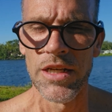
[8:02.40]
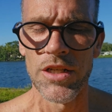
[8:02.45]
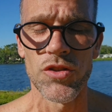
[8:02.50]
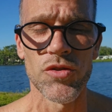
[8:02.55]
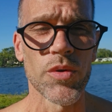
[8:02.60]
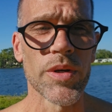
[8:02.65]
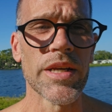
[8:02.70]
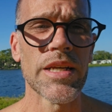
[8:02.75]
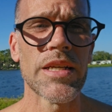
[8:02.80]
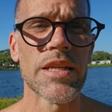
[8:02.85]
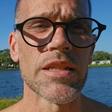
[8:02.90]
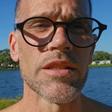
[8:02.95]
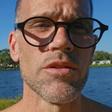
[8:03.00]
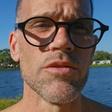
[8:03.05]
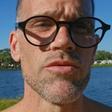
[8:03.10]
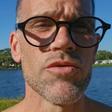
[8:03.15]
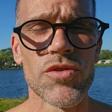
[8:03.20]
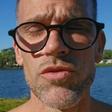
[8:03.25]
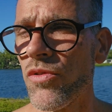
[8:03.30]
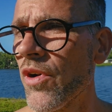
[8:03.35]
drink and
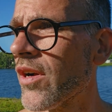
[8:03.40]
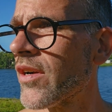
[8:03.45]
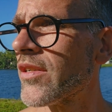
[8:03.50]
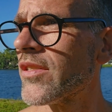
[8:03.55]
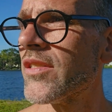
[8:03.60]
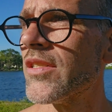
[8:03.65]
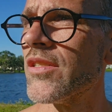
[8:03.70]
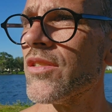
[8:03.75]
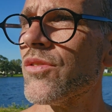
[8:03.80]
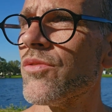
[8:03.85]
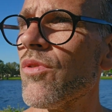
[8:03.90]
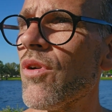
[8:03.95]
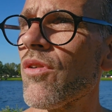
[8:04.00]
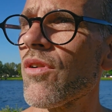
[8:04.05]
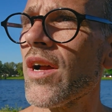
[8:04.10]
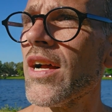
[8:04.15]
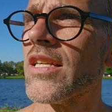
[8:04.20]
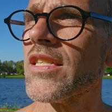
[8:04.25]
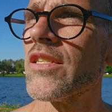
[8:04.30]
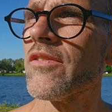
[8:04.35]
use drugs and do all
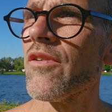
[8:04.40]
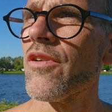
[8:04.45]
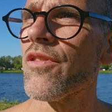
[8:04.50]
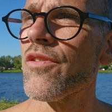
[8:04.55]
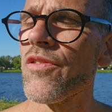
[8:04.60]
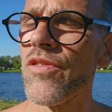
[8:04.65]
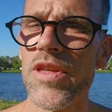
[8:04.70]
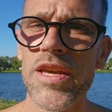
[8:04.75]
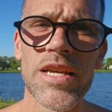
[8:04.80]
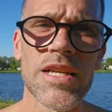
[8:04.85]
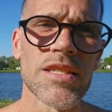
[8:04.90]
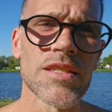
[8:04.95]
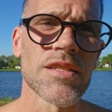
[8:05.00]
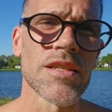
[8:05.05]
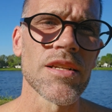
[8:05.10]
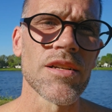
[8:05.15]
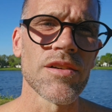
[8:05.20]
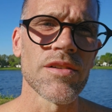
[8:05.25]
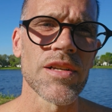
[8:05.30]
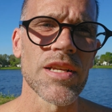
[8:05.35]
kinds of other things
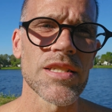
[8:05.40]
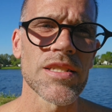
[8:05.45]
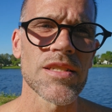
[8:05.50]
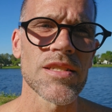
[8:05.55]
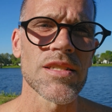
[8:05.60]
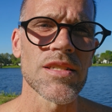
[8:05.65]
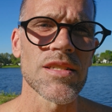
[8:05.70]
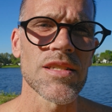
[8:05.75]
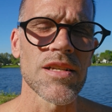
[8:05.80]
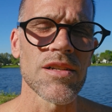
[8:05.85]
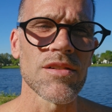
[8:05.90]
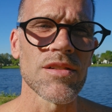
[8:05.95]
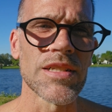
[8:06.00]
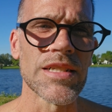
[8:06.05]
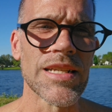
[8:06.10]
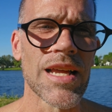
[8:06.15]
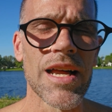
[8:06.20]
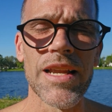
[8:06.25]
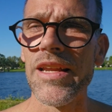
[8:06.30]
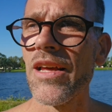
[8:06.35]
that are necessarily
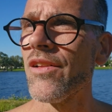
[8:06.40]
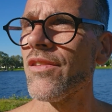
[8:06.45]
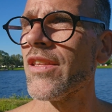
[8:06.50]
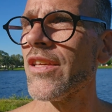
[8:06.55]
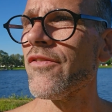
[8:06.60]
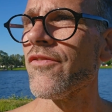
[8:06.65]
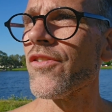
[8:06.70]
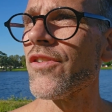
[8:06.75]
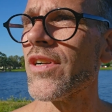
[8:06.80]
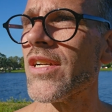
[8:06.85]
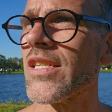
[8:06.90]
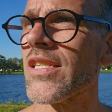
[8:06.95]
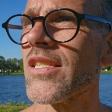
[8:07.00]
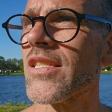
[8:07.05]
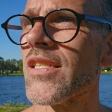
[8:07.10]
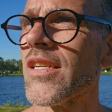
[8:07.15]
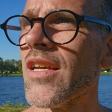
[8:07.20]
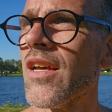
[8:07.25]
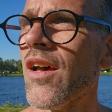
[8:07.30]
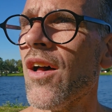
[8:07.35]
not healthy for
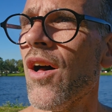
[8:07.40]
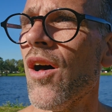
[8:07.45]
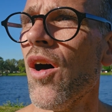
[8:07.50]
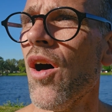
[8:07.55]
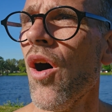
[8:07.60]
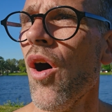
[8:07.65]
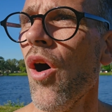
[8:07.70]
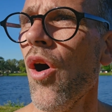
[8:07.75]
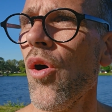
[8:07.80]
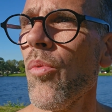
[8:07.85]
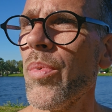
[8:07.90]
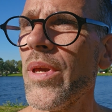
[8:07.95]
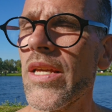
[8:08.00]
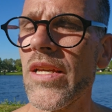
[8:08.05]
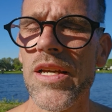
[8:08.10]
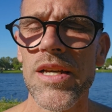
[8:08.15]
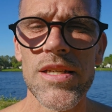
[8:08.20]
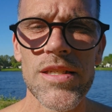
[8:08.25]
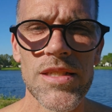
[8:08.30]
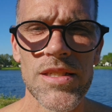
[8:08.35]
us. All
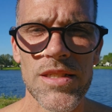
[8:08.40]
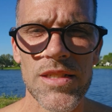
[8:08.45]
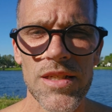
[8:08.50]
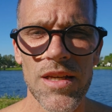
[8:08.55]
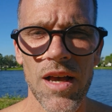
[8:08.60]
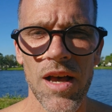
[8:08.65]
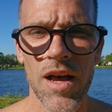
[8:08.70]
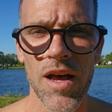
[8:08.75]
because